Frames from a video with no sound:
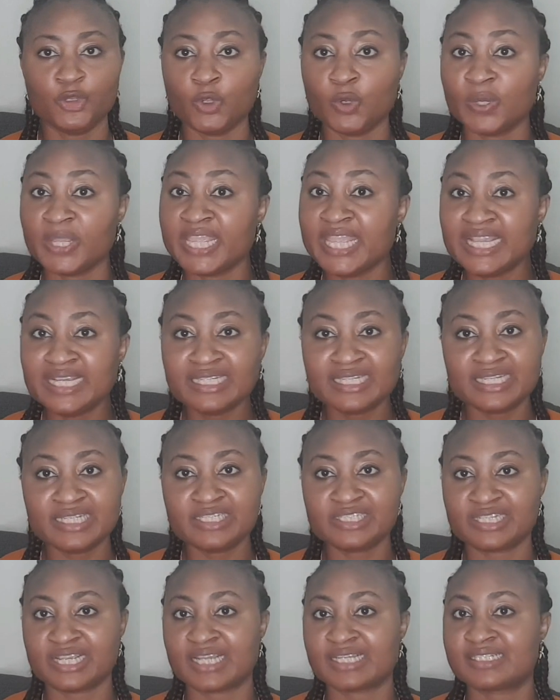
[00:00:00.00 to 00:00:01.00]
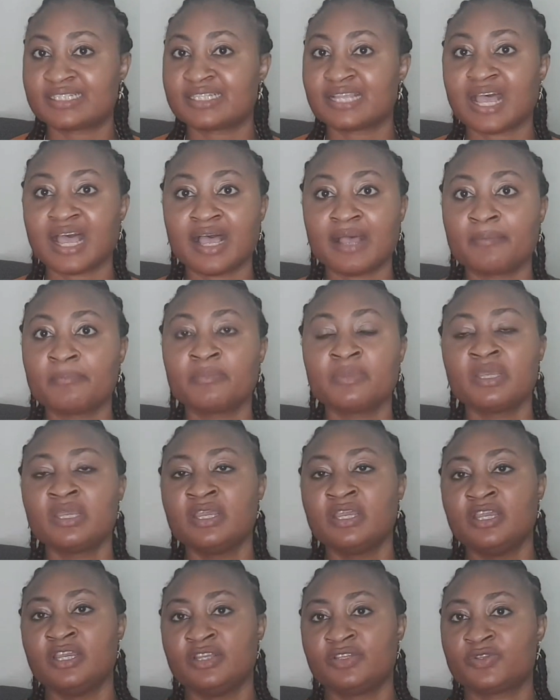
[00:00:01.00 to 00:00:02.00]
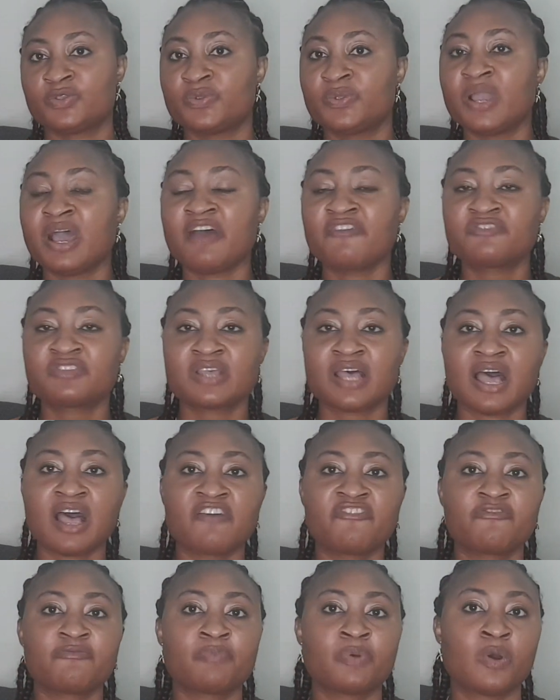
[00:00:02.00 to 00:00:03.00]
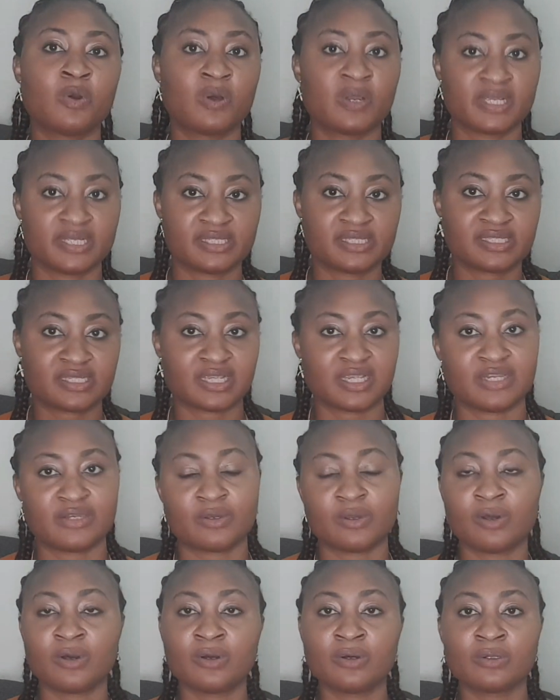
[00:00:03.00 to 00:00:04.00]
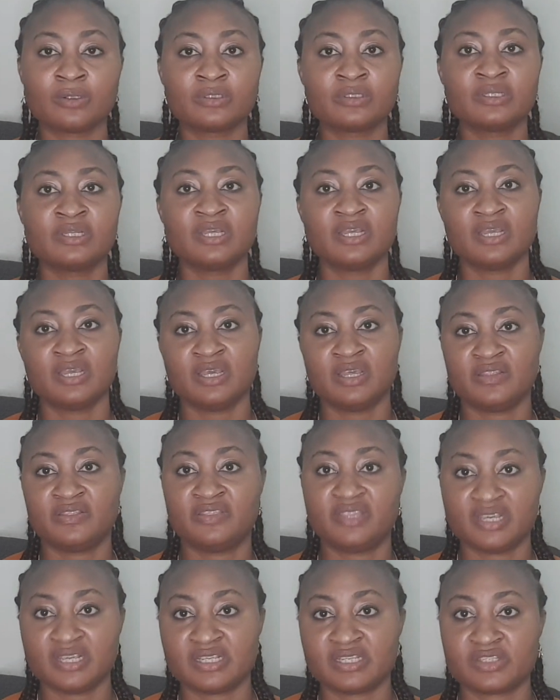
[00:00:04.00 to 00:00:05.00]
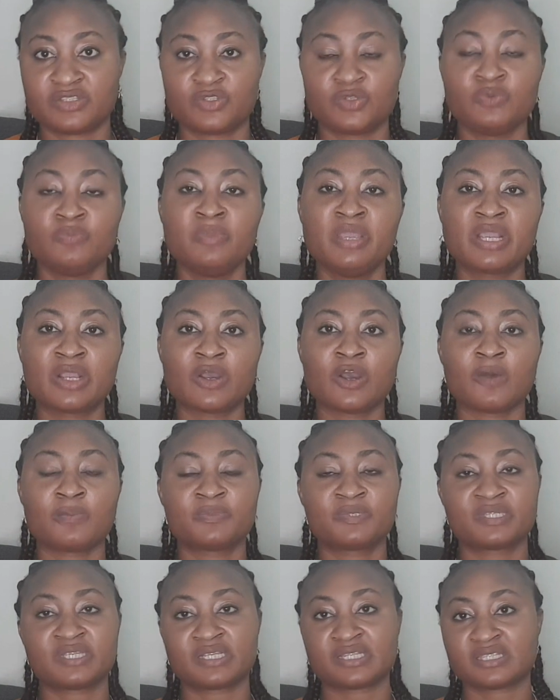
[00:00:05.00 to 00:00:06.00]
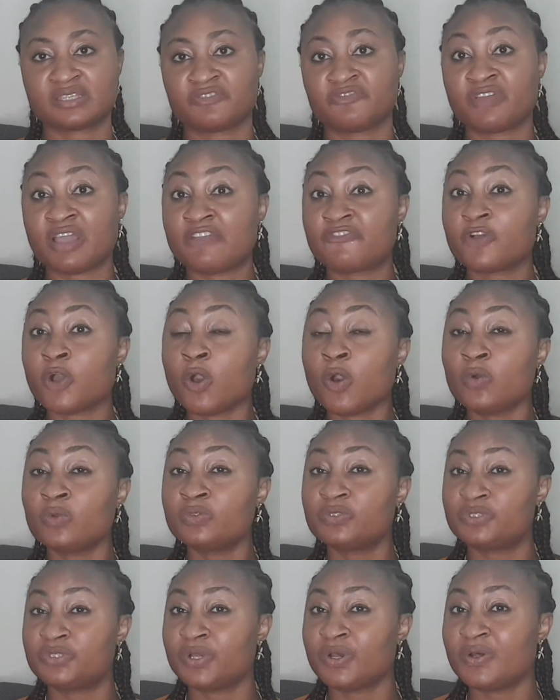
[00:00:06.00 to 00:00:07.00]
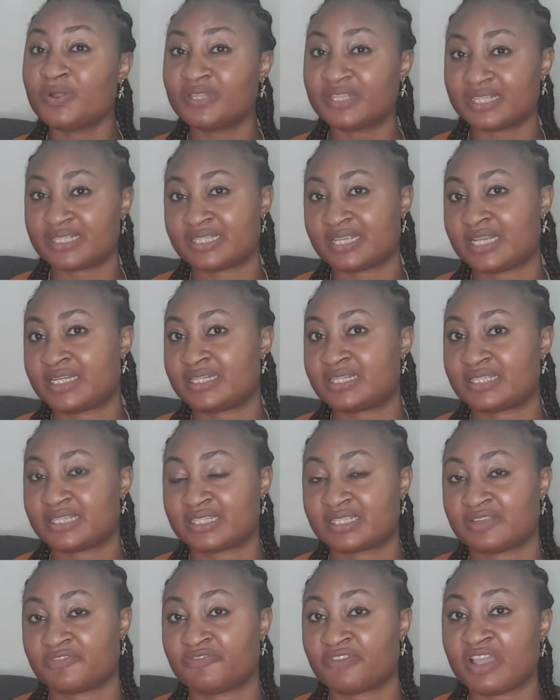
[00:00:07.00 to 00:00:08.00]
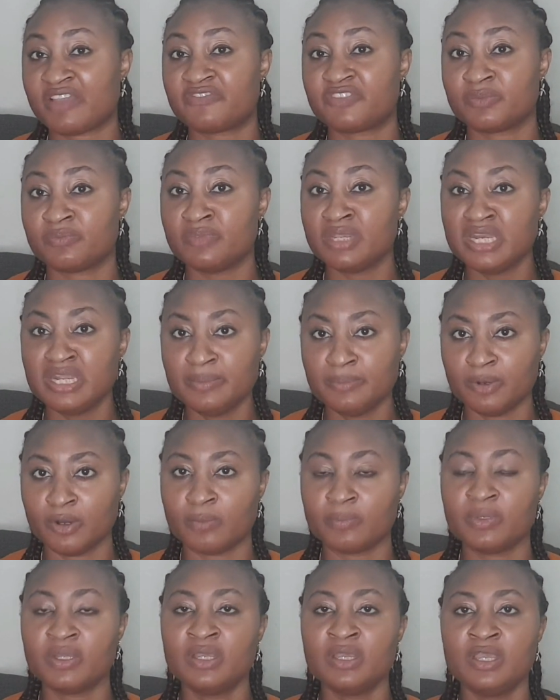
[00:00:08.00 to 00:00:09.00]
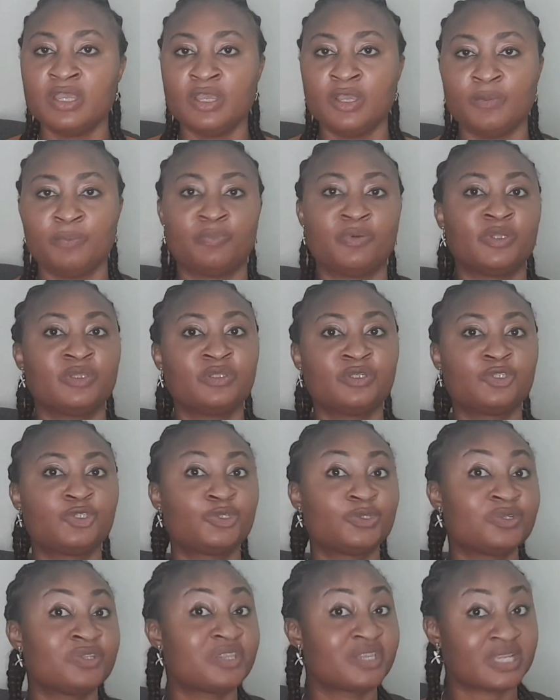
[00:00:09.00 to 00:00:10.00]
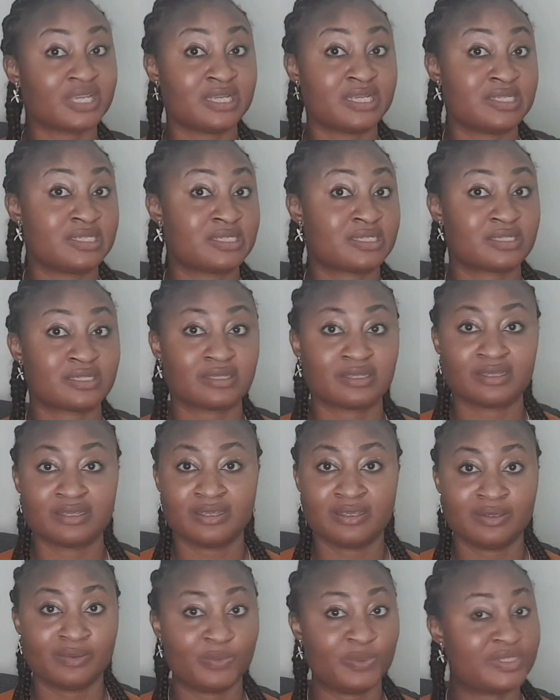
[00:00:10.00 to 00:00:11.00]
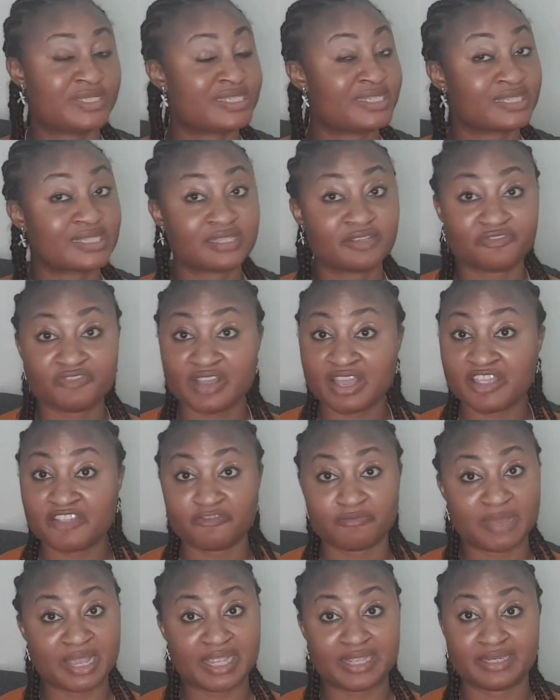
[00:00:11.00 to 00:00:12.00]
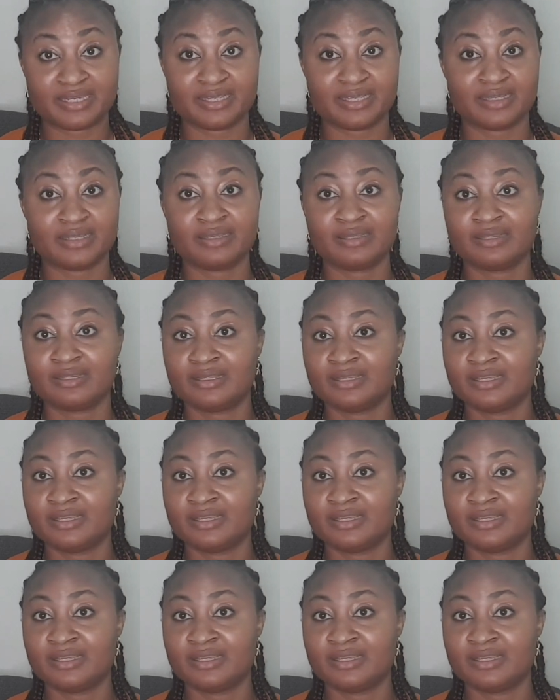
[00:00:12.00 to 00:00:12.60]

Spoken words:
your English exam. So you have to have points in all this to make up 65, although they said 65 the minimum. But the truth is, with 65, my dear,